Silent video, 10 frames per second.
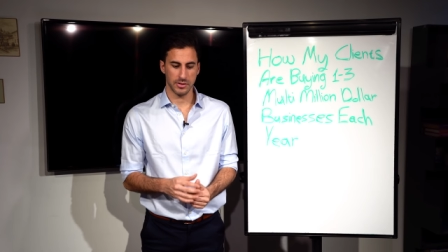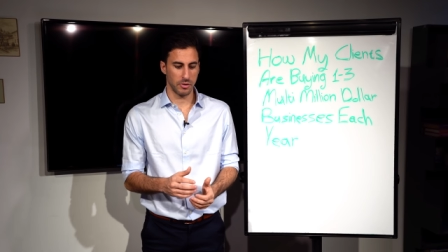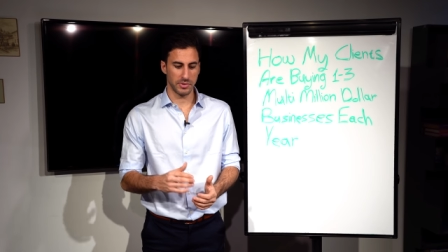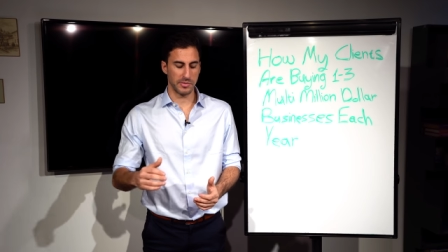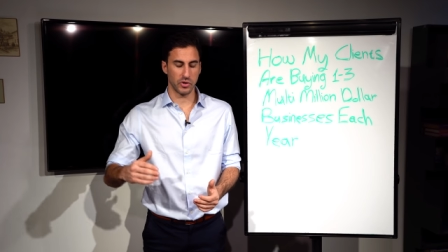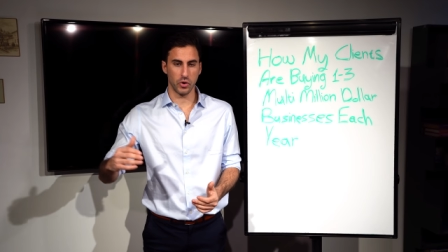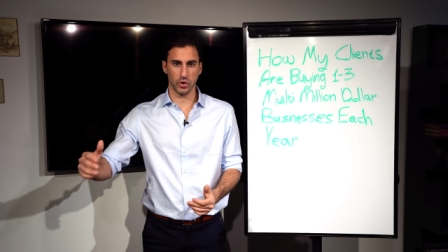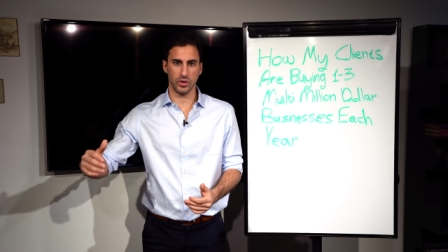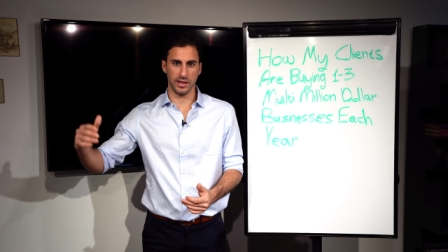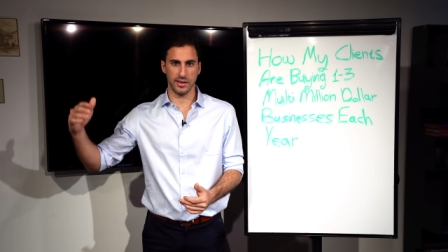Sometimes
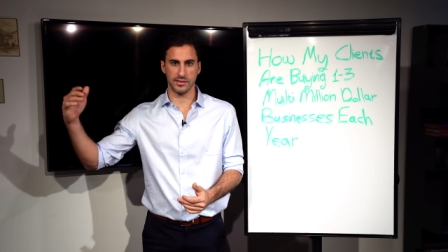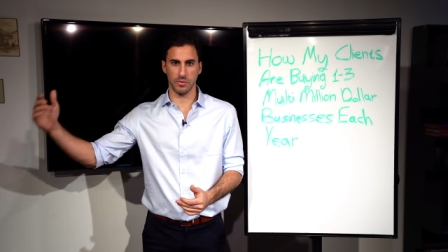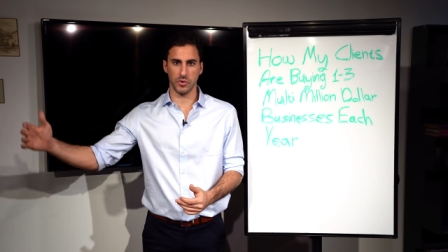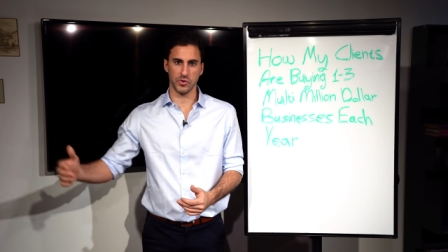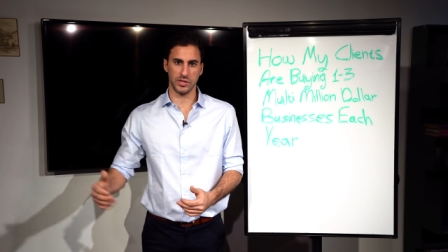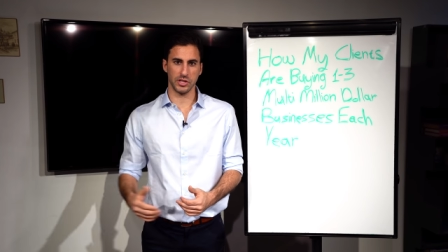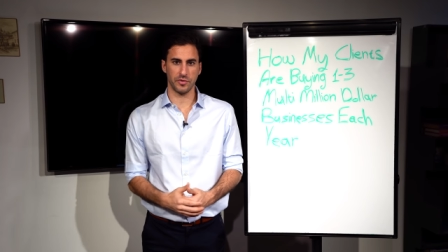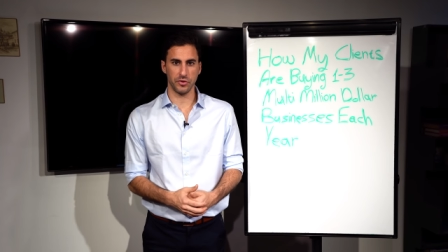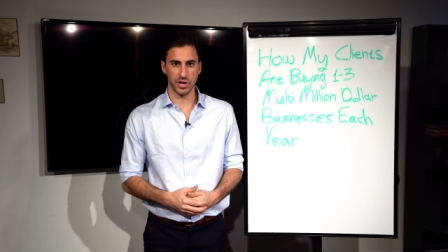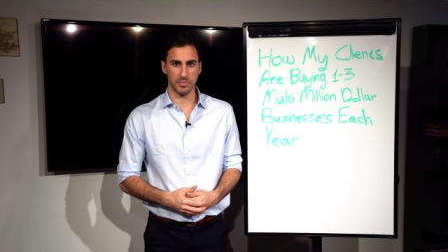all you need is someone who's
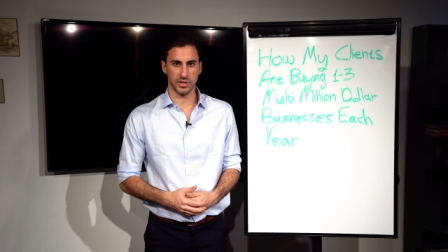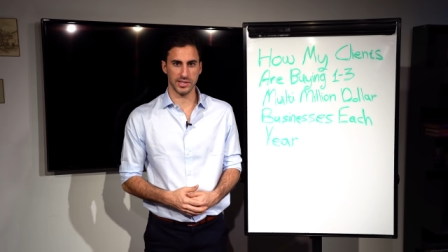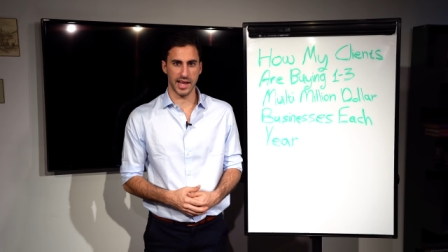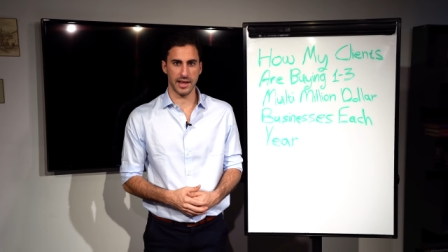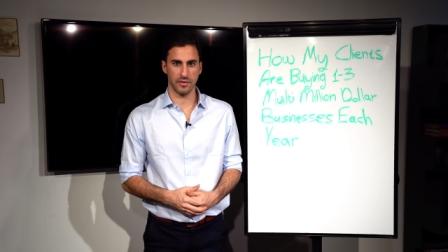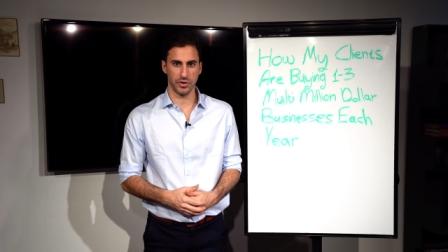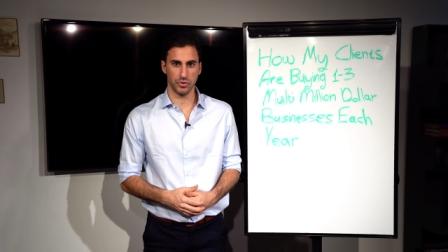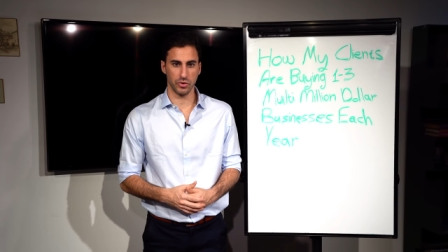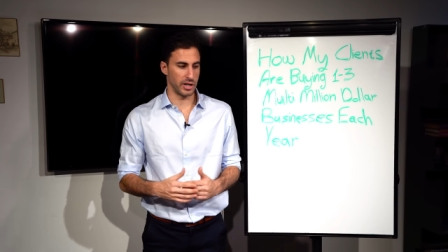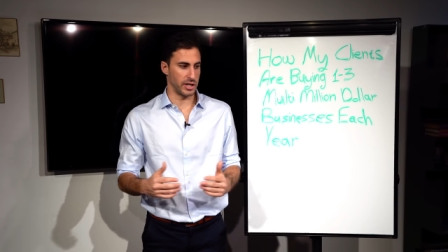just few chapters ahead of
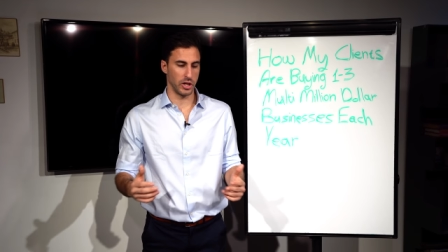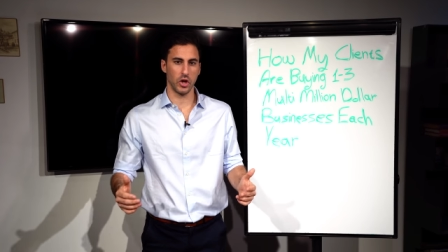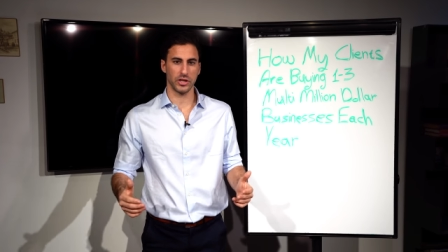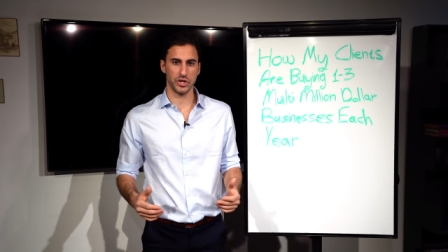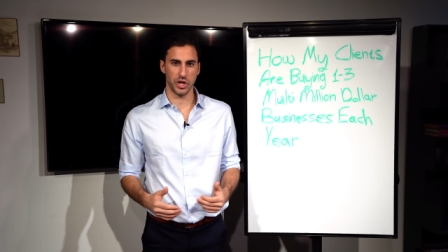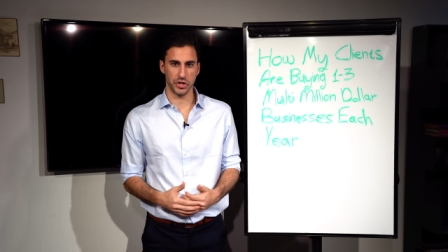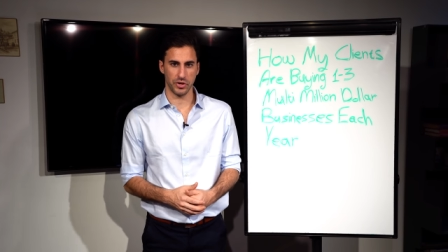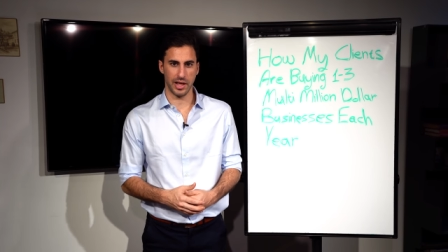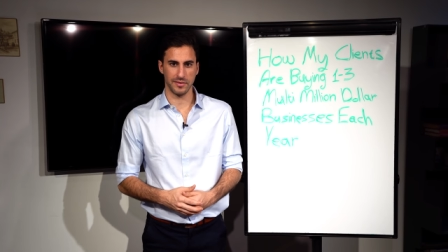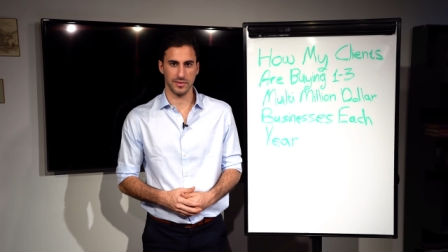you to learn a lot and change
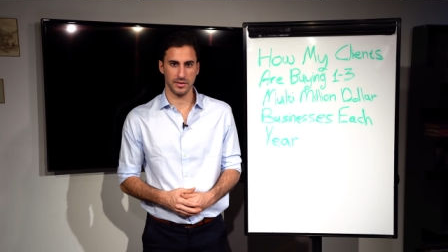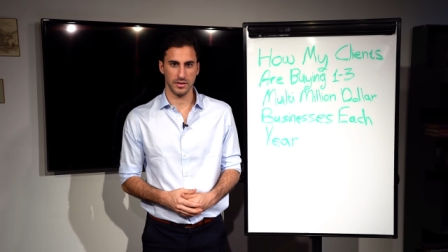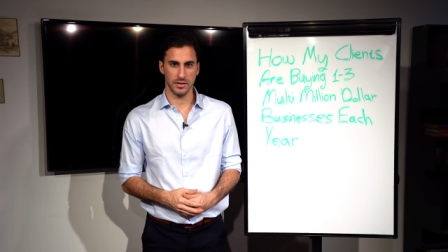your life.